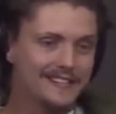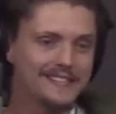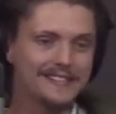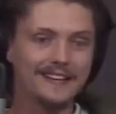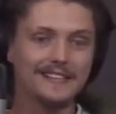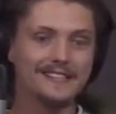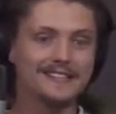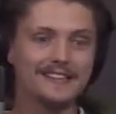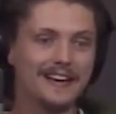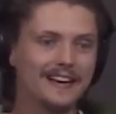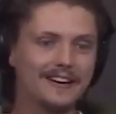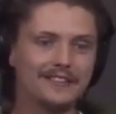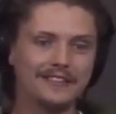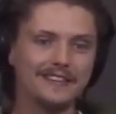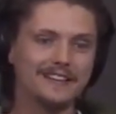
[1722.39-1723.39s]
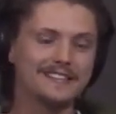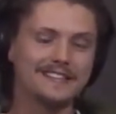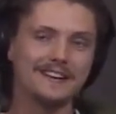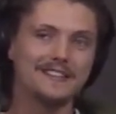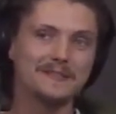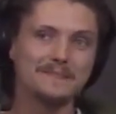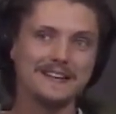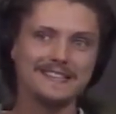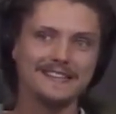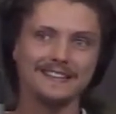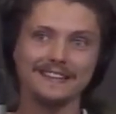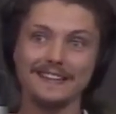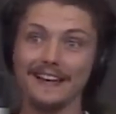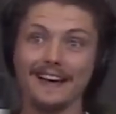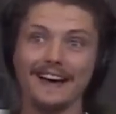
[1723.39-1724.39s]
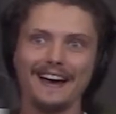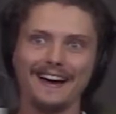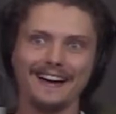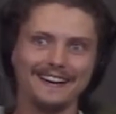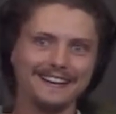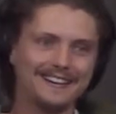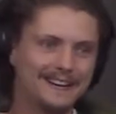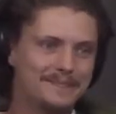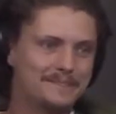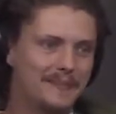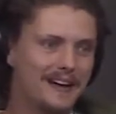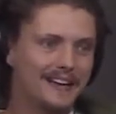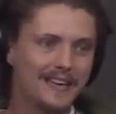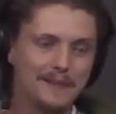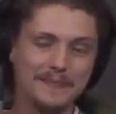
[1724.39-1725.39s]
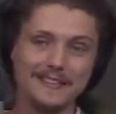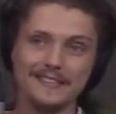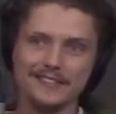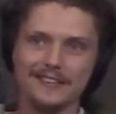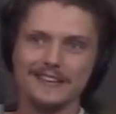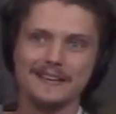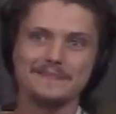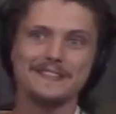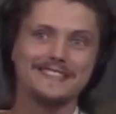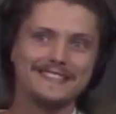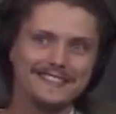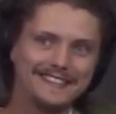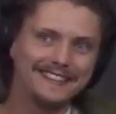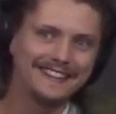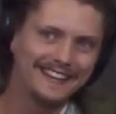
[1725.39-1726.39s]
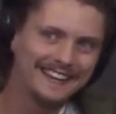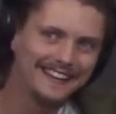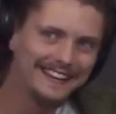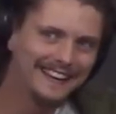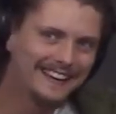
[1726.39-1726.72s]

I just started mm -hmm. to yell out things automatically, like ah, like I'm back. Ik ben terug. Ik ben terug.